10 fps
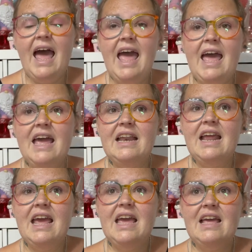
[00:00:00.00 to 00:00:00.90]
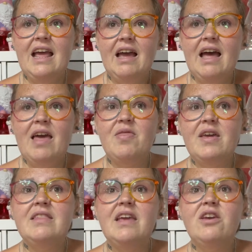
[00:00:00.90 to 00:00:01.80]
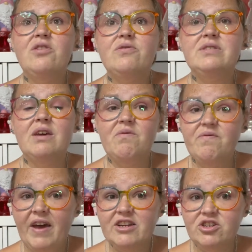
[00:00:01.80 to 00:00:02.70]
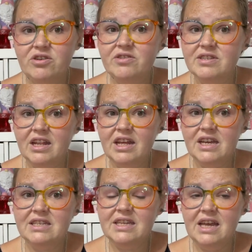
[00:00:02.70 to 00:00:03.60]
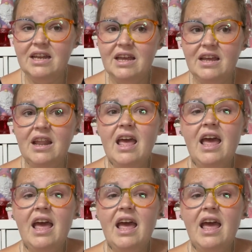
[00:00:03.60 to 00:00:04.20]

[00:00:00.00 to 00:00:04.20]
And I think they use confectioner's glaze in it.